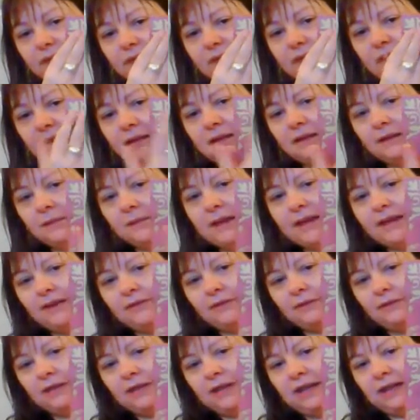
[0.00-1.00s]
I
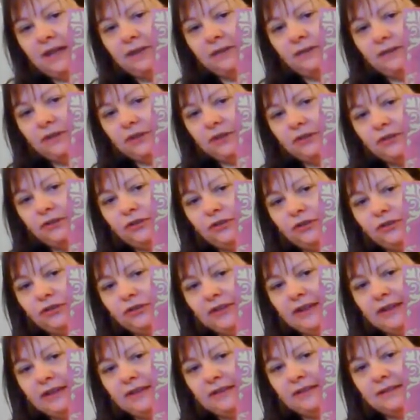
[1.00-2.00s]
have the two
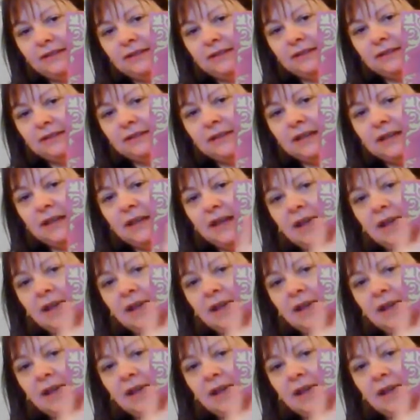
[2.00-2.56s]
stencils,